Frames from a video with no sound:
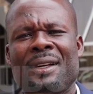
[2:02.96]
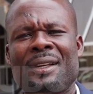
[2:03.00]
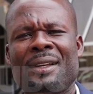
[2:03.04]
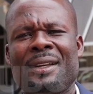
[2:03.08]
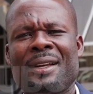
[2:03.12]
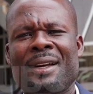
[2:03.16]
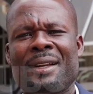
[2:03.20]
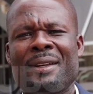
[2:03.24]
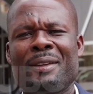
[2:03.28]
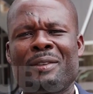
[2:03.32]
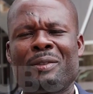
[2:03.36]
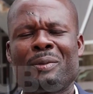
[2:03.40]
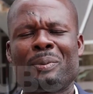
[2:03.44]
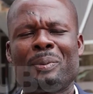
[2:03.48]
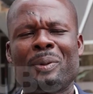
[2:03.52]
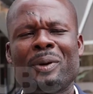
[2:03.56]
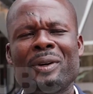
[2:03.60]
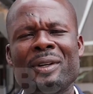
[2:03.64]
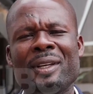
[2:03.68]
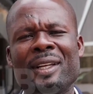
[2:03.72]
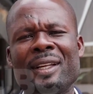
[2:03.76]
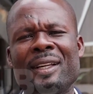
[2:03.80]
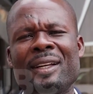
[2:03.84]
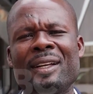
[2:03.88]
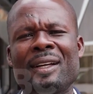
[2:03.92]
They are
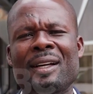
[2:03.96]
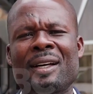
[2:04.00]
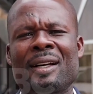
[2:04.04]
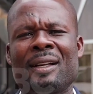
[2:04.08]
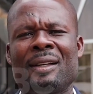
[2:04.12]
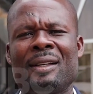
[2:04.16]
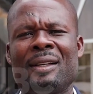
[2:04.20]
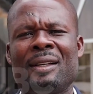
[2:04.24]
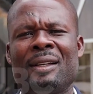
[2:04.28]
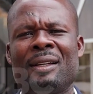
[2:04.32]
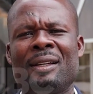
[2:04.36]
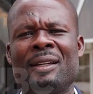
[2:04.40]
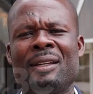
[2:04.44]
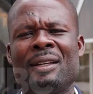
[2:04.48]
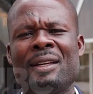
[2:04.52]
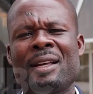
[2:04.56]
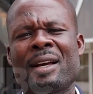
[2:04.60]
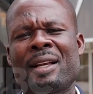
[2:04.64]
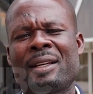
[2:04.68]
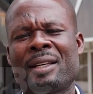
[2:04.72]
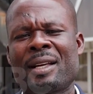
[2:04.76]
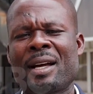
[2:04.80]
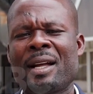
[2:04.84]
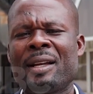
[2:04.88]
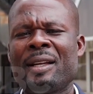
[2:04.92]
responding and they
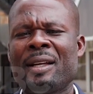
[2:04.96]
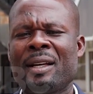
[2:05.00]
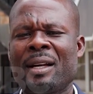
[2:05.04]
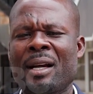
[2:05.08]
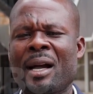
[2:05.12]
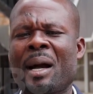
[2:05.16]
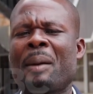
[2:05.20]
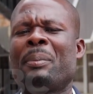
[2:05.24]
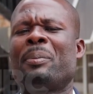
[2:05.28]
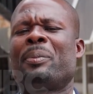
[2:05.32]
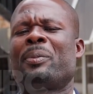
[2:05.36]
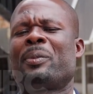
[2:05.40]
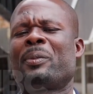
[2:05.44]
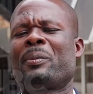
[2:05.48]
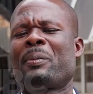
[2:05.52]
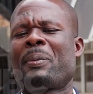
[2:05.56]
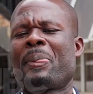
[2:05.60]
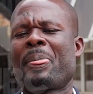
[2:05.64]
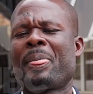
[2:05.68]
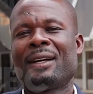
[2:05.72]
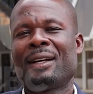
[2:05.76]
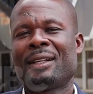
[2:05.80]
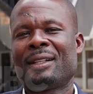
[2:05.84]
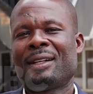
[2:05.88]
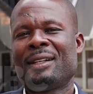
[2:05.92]
are turning up.
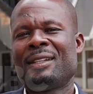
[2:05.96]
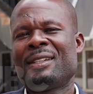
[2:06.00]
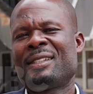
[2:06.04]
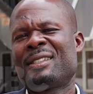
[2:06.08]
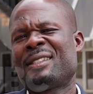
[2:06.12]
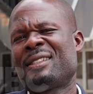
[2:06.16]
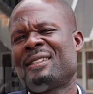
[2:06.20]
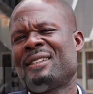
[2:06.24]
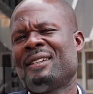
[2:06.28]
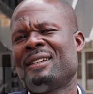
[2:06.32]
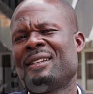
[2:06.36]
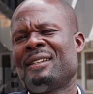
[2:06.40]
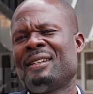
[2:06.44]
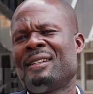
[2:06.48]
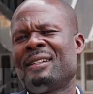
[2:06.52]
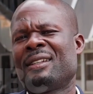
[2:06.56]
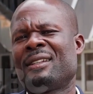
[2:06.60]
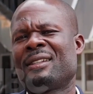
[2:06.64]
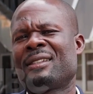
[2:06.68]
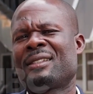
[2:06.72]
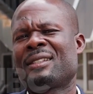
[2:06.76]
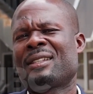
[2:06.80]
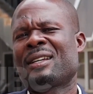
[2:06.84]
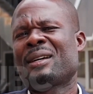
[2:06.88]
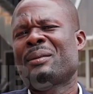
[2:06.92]
At least
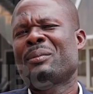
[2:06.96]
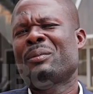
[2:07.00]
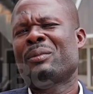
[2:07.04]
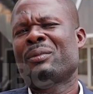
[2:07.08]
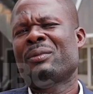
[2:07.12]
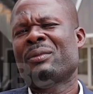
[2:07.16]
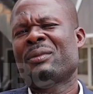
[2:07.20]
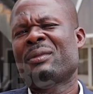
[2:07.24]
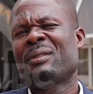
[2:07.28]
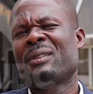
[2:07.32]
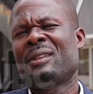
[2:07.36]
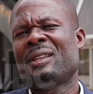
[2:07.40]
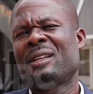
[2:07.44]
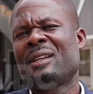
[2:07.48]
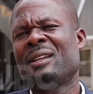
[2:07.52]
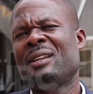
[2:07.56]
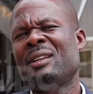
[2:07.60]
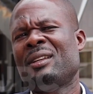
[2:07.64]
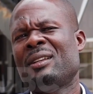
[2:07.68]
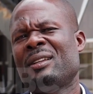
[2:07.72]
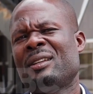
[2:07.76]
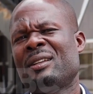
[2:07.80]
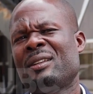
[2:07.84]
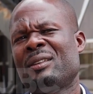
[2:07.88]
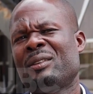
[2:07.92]
some
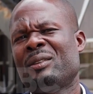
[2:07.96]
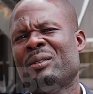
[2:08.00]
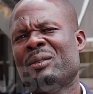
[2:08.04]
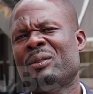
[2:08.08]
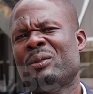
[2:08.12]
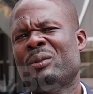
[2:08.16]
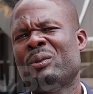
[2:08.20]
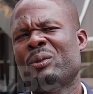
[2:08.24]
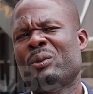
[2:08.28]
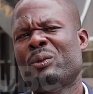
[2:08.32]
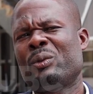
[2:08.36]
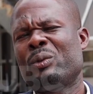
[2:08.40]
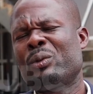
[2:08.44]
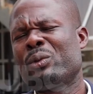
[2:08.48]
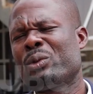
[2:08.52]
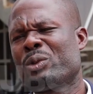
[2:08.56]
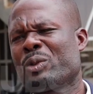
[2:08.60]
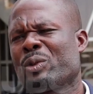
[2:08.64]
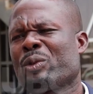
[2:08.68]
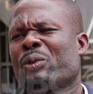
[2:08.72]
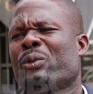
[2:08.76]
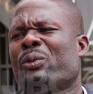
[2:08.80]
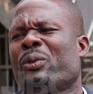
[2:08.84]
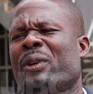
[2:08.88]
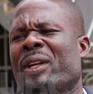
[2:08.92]
3 to 2
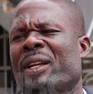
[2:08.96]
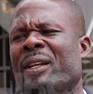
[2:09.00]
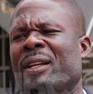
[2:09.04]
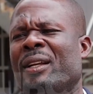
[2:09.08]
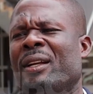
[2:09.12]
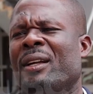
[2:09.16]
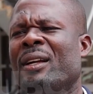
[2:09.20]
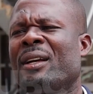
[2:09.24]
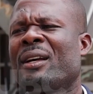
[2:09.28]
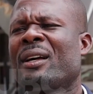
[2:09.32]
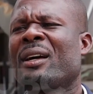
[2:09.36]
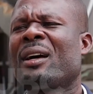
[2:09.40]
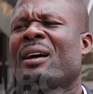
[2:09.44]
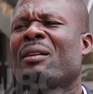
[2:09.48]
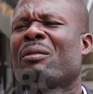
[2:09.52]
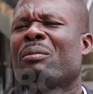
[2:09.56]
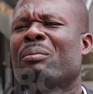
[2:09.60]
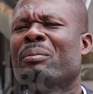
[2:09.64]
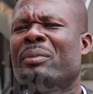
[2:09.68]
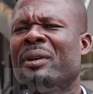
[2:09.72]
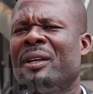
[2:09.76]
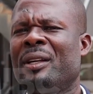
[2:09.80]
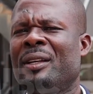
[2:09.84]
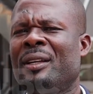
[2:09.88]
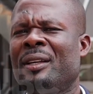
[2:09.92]
children
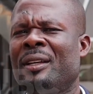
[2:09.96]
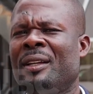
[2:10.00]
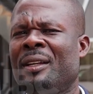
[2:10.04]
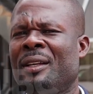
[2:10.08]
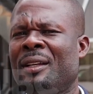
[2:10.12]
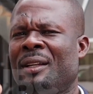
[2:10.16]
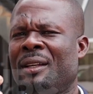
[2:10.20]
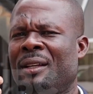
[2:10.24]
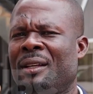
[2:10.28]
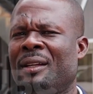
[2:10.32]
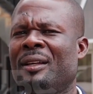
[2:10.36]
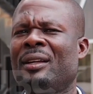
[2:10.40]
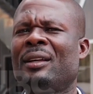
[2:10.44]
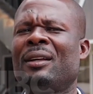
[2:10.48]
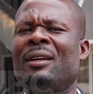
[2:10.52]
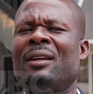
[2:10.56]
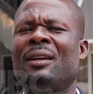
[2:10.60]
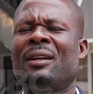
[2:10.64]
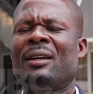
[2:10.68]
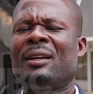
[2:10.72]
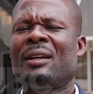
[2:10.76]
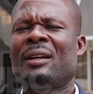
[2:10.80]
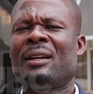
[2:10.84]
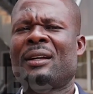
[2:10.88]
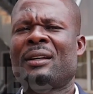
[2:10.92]
have been
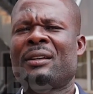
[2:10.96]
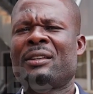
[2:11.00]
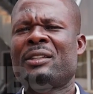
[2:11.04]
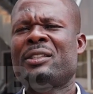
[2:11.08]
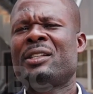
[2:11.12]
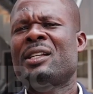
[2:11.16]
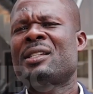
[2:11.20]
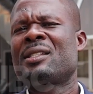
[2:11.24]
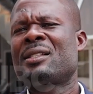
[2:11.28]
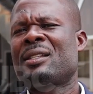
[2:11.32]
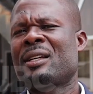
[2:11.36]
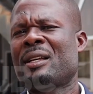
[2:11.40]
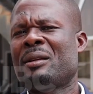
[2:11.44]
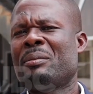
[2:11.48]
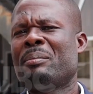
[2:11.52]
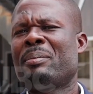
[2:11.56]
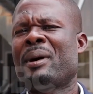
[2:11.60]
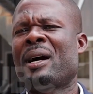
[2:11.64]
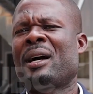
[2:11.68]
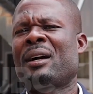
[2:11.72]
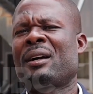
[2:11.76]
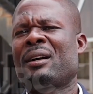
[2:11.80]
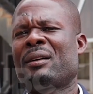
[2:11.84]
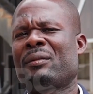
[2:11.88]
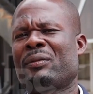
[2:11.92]
registered
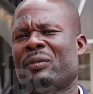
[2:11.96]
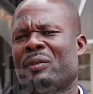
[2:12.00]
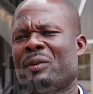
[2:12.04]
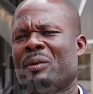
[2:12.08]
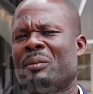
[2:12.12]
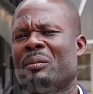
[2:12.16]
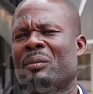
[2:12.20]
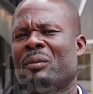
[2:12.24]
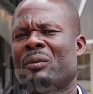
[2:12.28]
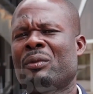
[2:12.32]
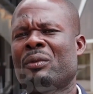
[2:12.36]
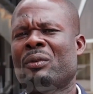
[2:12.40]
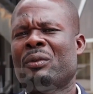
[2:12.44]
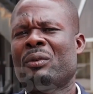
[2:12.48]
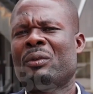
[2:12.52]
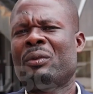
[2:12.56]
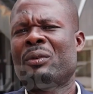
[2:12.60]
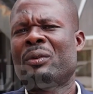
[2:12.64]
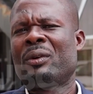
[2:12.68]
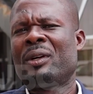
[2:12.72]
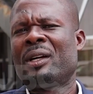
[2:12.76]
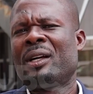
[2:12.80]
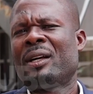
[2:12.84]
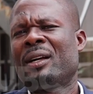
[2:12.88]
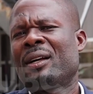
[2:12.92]
back from
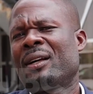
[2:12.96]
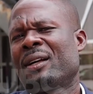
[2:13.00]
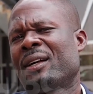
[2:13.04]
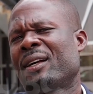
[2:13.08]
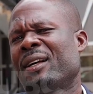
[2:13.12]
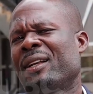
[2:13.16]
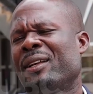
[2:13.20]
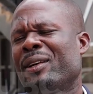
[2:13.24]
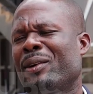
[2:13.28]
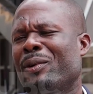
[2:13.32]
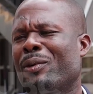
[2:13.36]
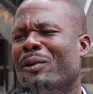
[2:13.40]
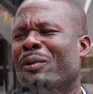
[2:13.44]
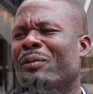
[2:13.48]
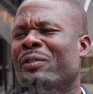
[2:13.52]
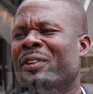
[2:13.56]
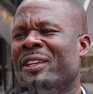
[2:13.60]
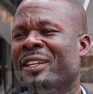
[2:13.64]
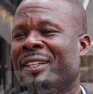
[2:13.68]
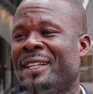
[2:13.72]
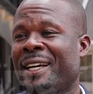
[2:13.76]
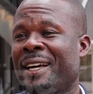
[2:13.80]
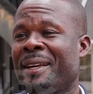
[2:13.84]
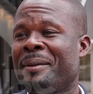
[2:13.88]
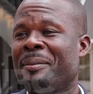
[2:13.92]
the
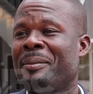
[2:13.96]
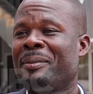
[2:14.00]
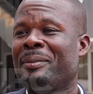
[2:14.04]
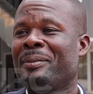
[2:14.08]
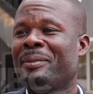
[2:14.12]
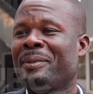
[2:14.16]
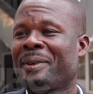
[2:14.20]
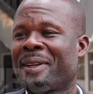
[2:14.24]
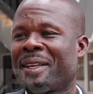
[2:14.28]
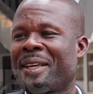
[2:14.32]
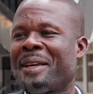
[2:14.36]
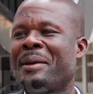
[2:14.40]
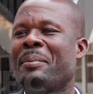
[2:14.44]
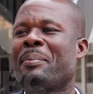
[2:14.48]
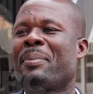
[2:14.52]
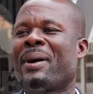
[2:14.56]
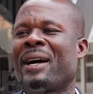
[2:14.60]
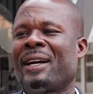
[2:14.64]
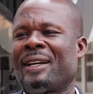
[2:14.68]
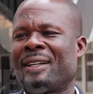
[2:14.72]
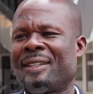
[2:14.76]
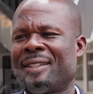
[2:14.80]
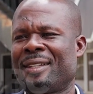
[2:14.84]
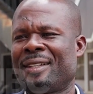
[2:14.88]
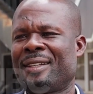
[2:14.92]
COVID time
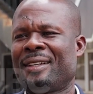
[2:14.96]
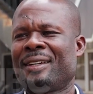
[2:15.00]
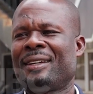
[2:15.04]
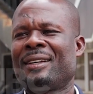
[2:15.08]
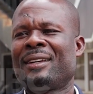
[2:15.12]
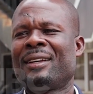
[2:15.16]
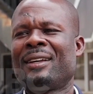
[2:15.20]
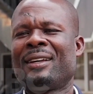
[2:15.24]
impact.